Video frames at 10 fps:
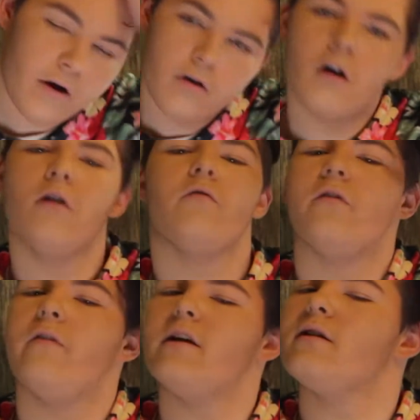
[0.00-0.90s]
powder all over your
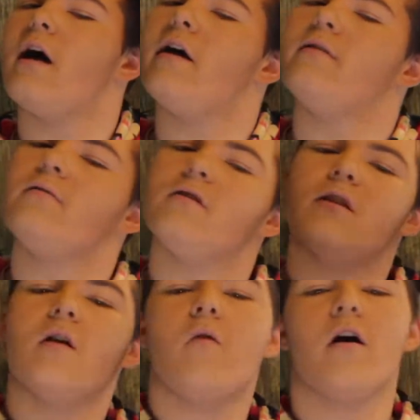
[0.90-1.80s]
face, I do this
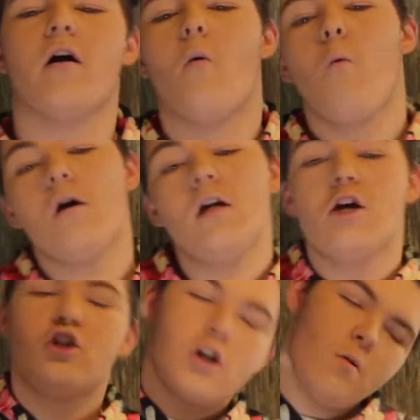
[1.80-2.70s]
thing where I go 1,
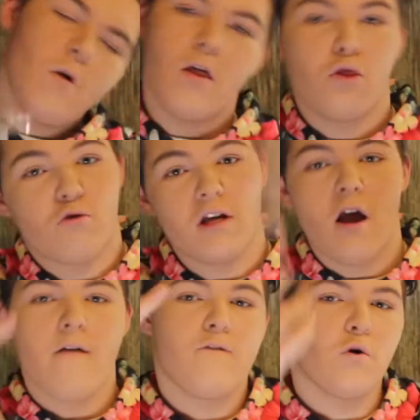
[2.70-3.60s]
2, 3,
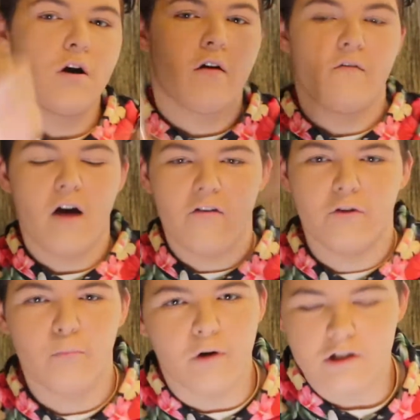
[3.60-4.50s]
4, 5,
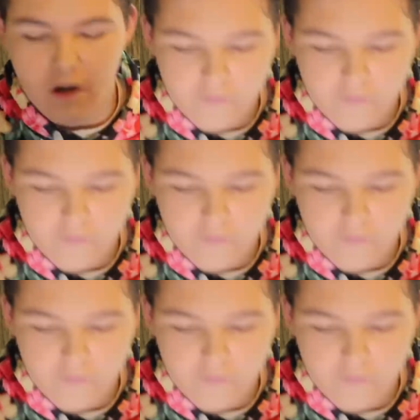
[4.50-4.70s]
brush